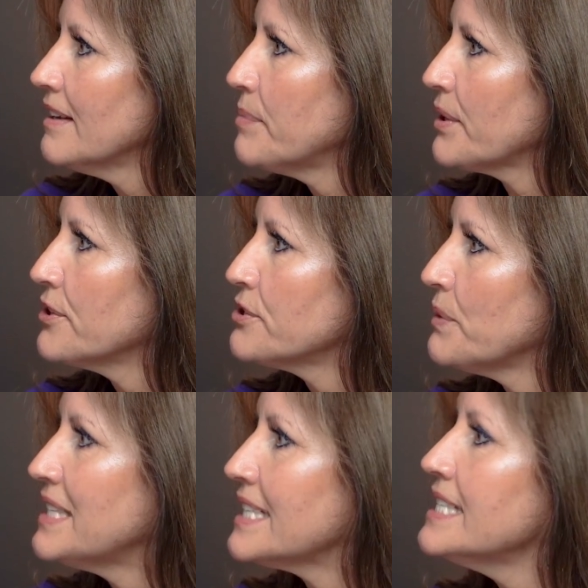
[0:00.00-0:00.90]
because
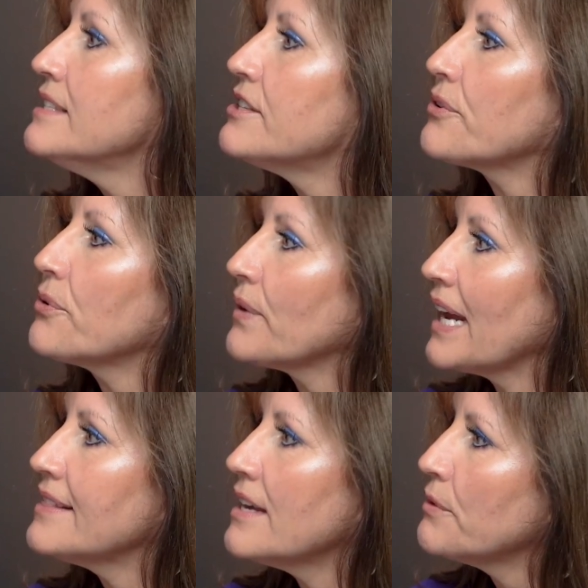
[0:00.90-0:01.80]
we didn't
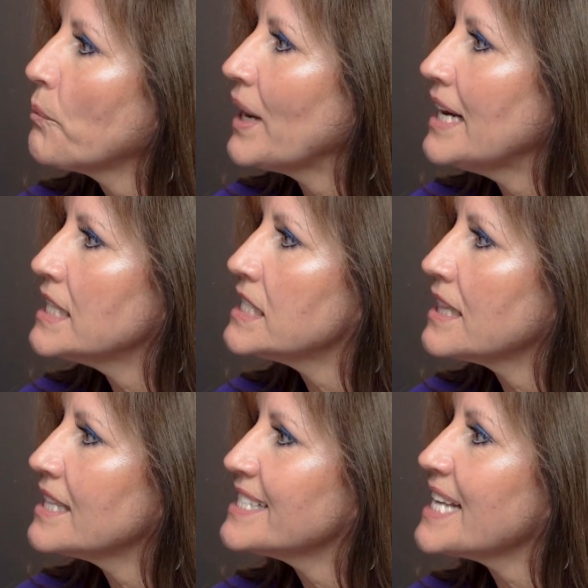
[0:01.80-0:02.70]
create that awareness
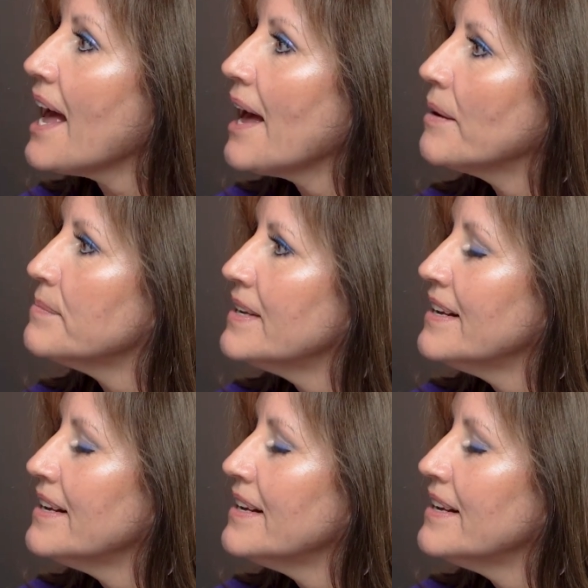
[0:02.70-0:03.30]
at the time